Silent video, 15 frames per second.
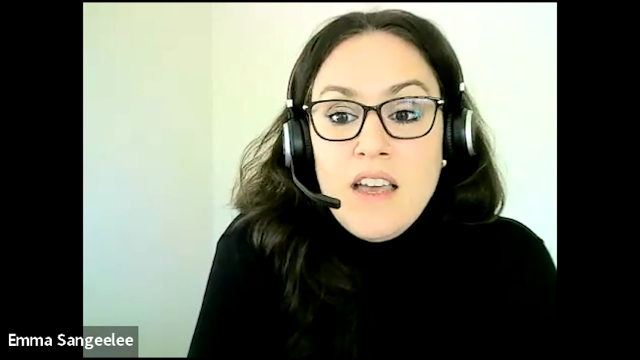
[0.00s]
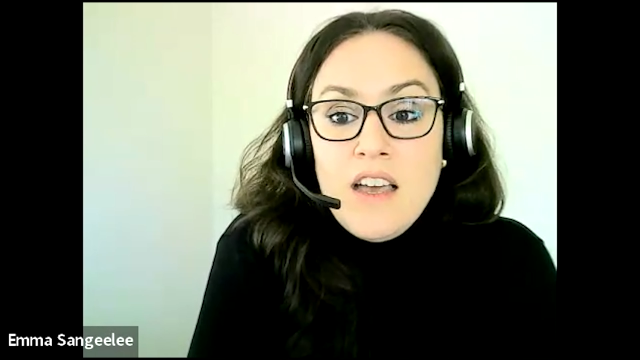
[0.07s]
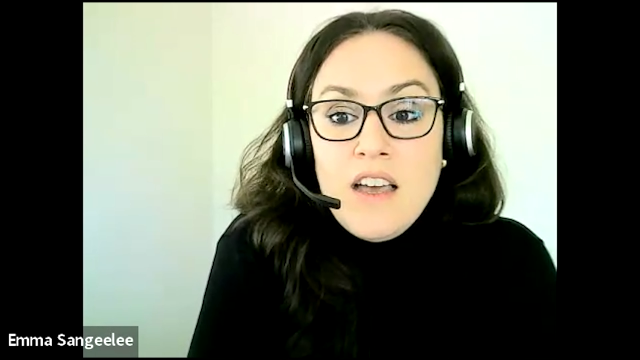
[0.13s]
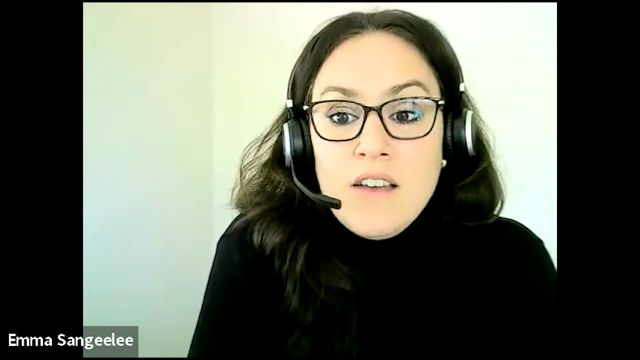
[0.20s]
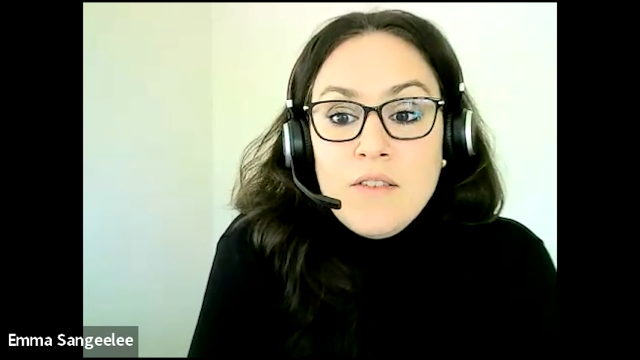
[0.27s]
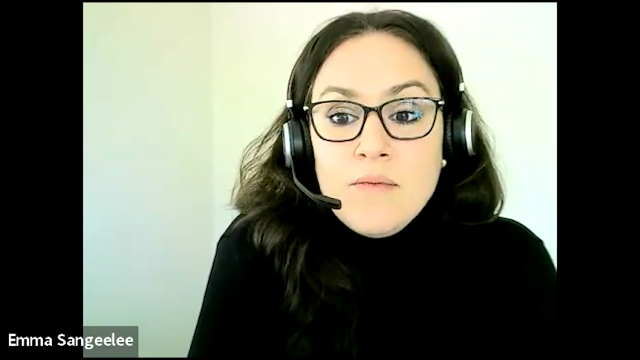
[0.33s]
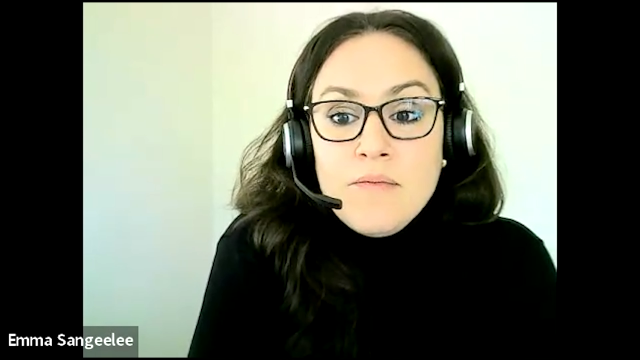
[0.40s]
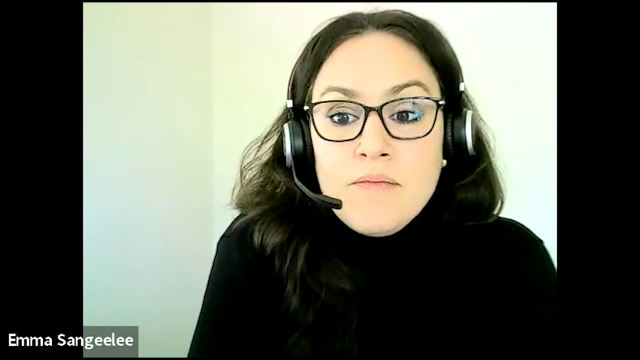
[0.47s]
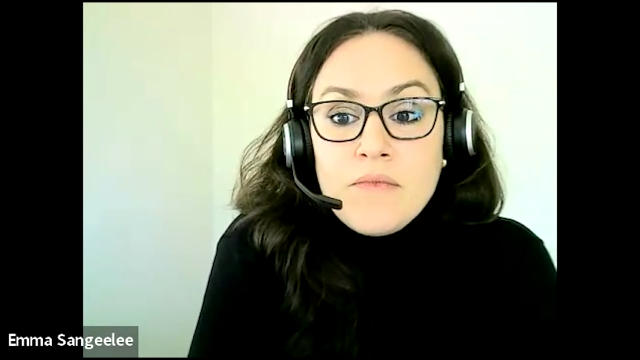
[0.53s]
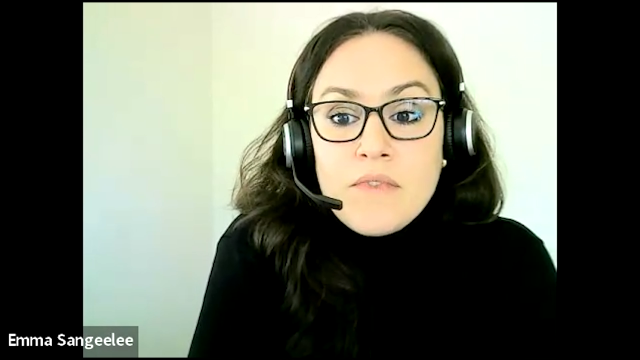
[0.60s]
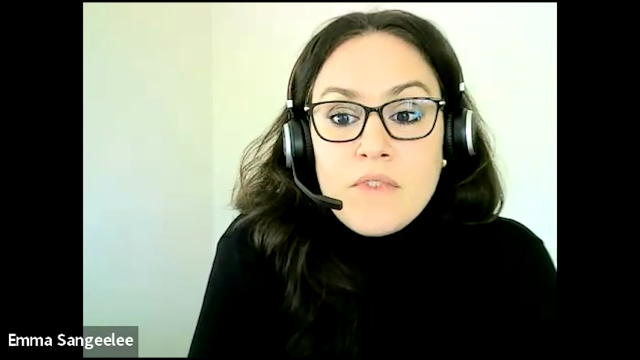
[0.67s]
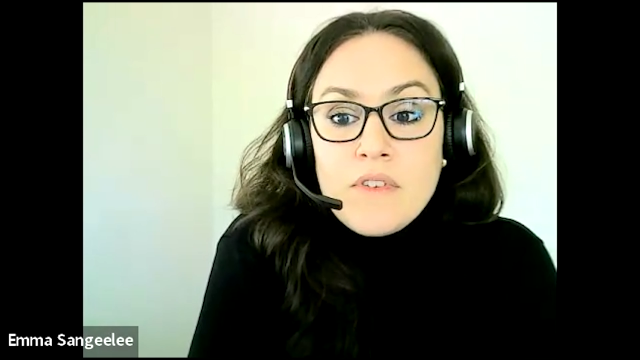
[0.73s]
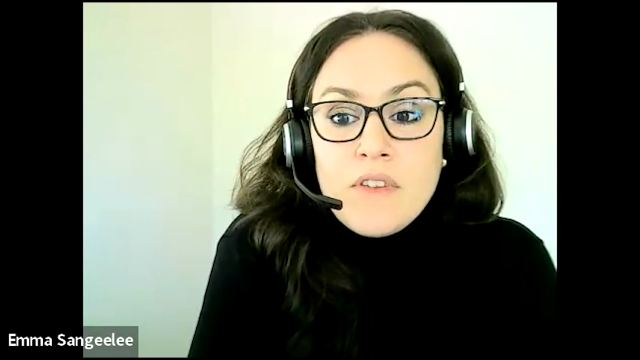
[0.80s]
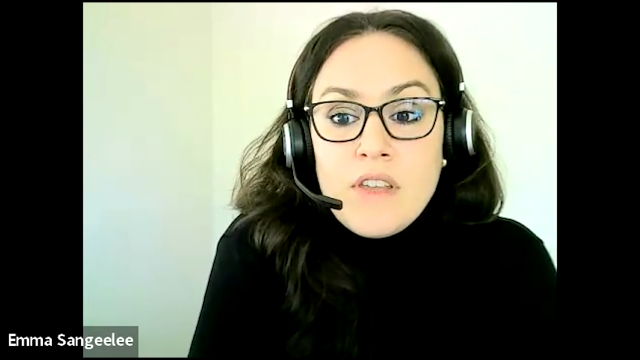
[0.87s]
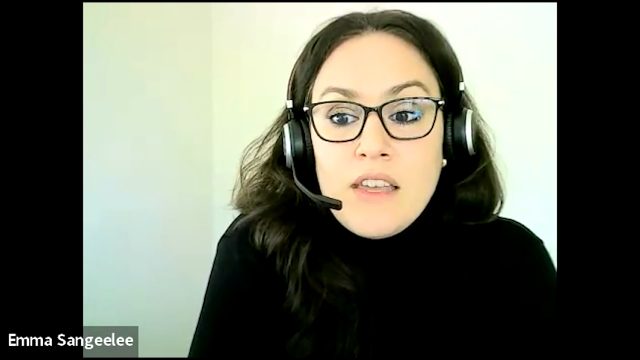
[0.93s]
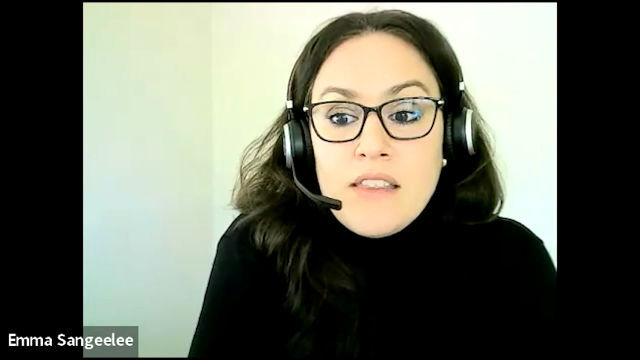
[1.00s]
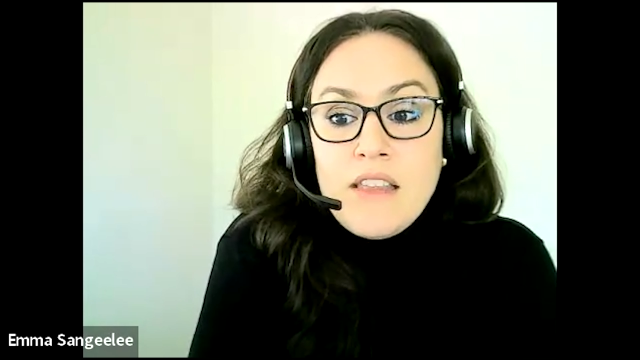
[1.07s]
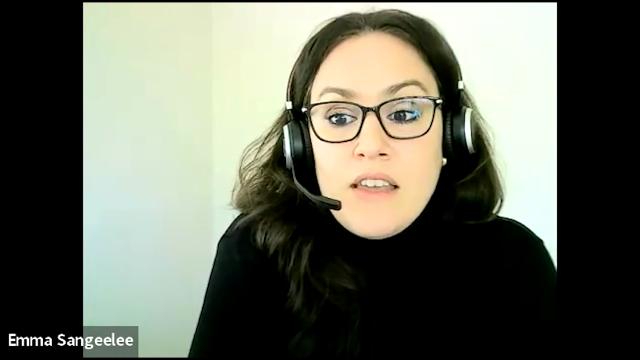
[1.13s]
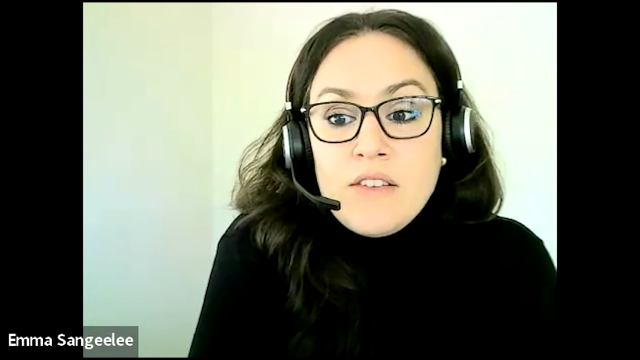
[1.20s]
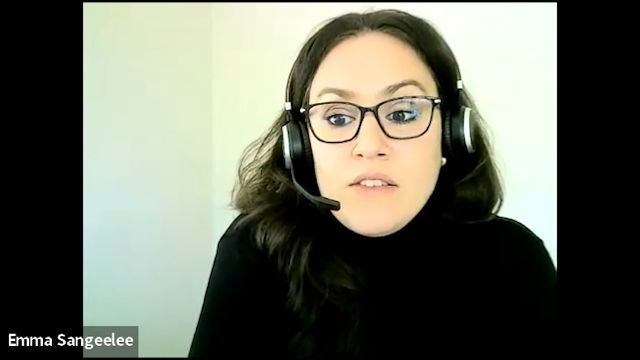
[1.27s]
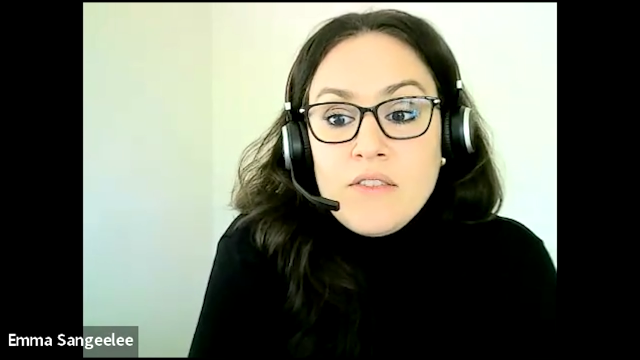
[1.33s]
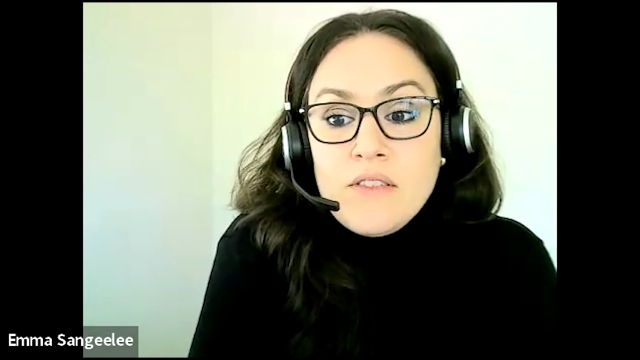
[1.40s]
And
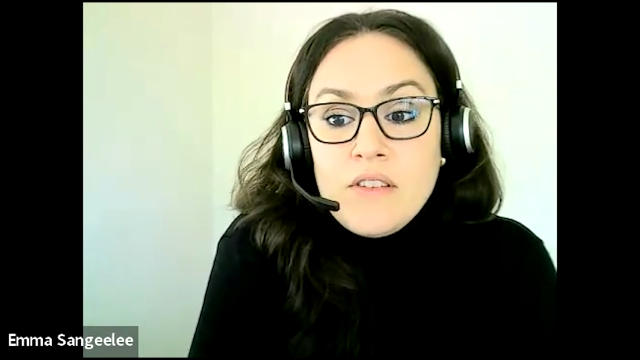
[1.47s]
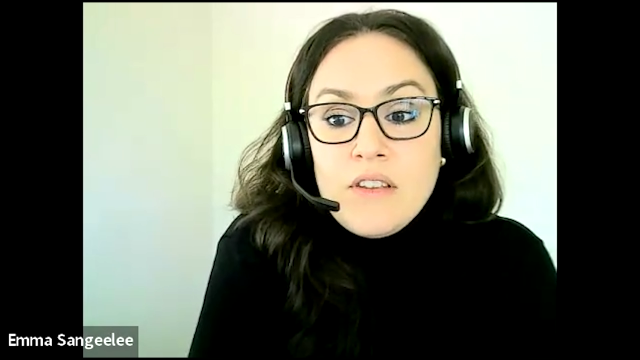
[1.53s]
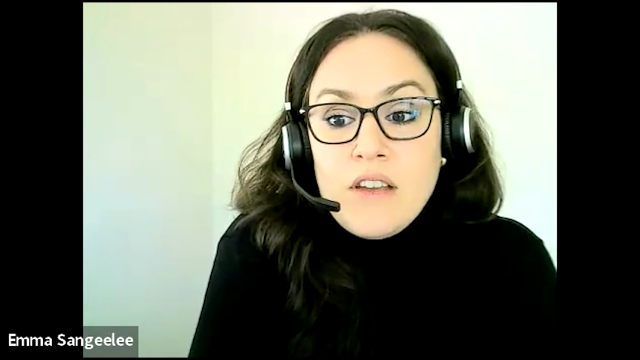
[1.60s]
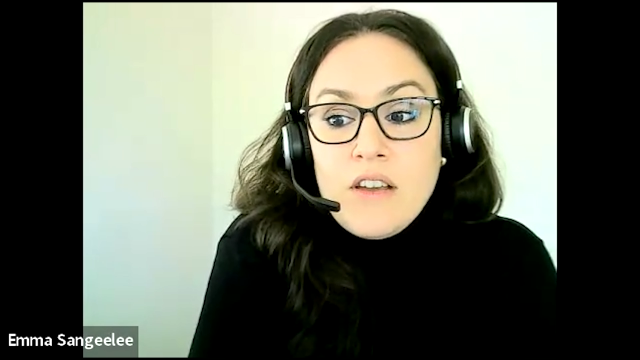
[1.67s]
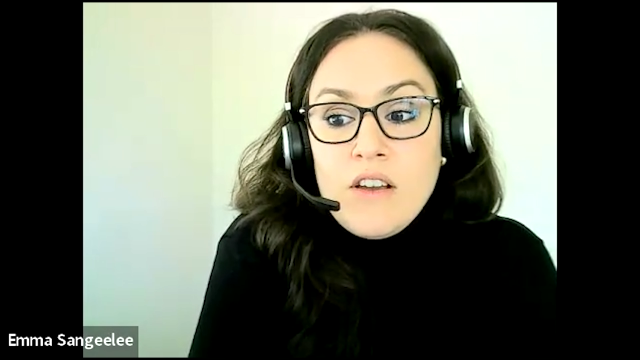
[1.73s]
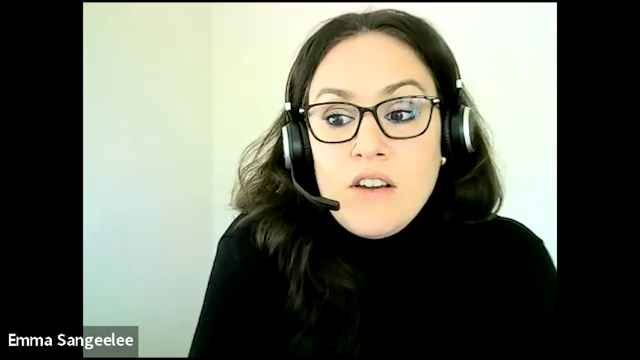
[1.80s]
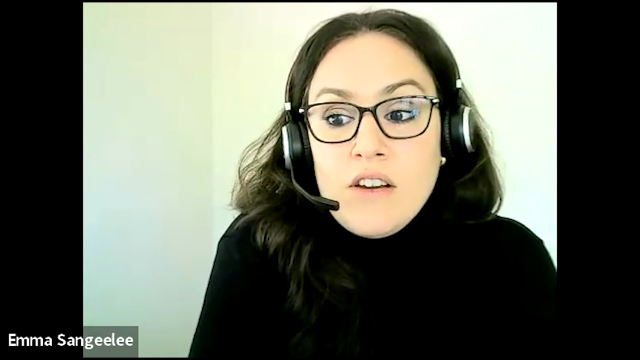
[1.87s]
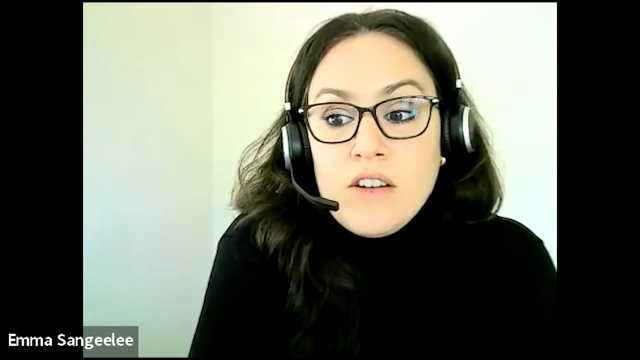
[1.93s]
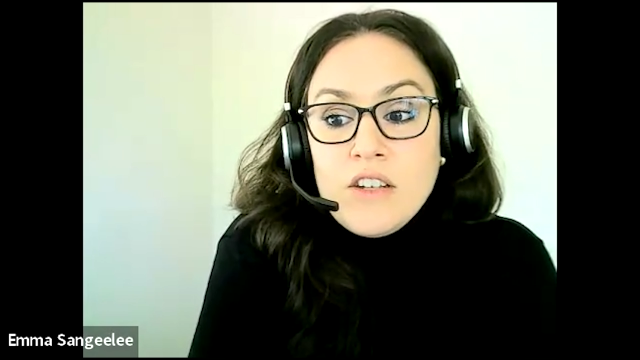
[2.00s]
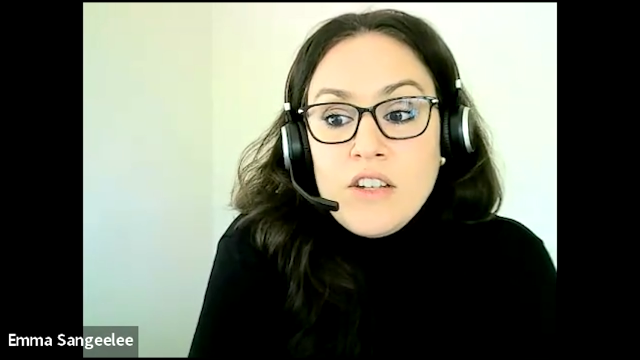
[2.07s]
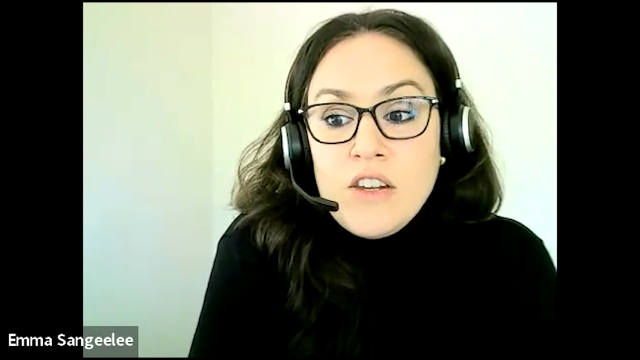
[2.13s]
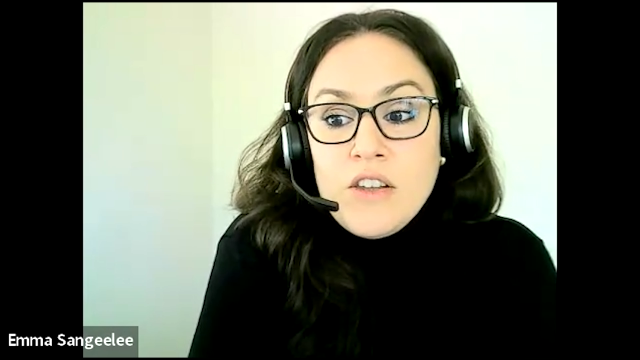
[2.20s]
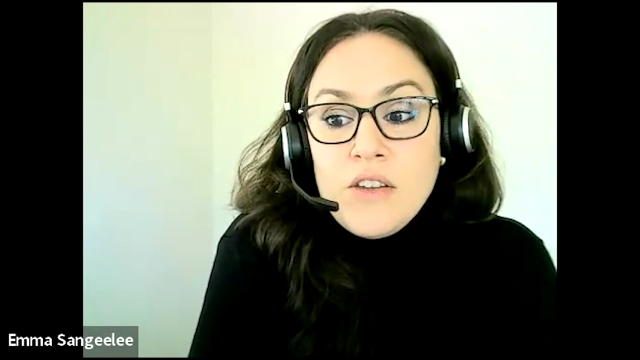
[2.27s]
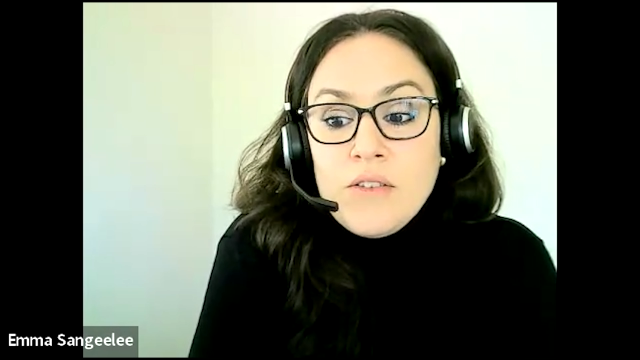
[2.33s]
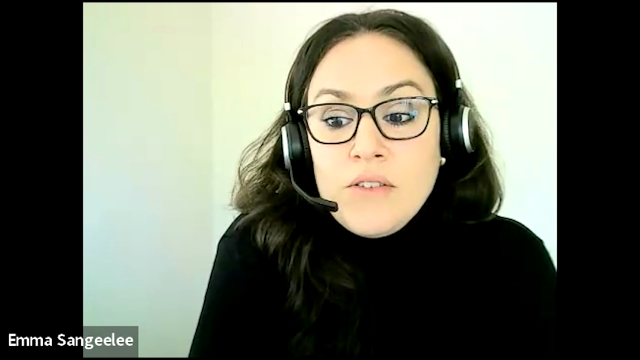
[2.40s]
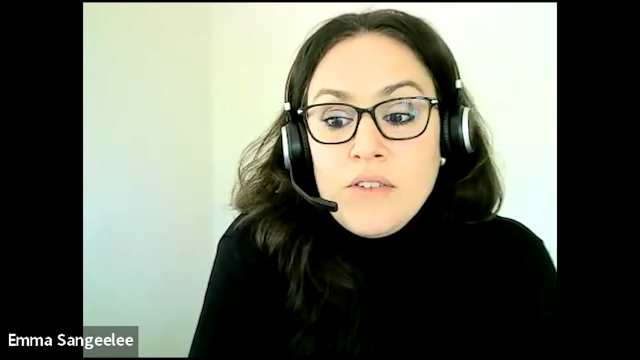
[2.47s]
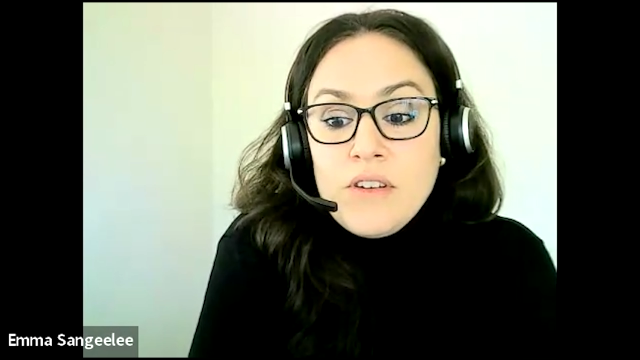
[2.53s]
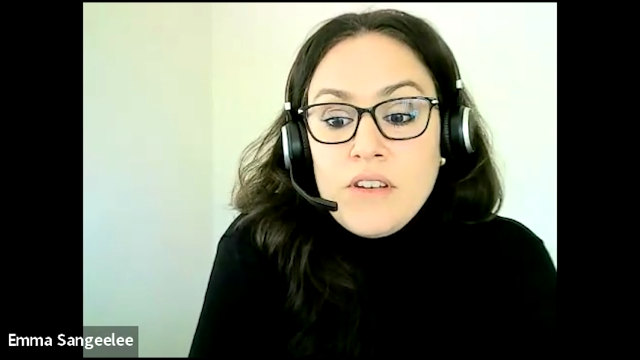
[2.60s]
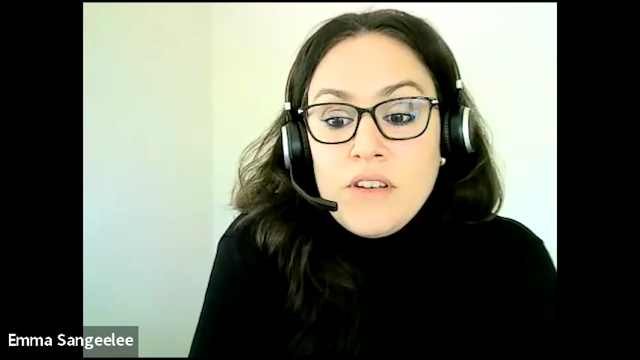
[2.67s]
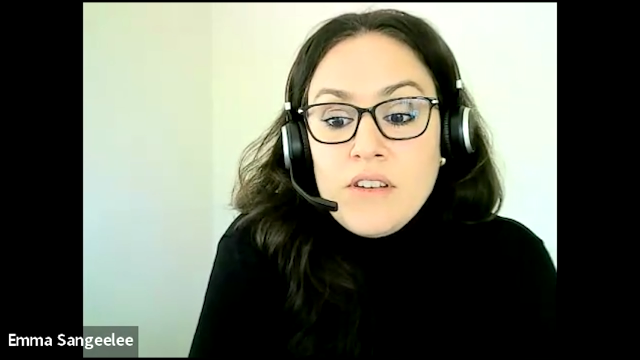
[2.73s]
then, you know,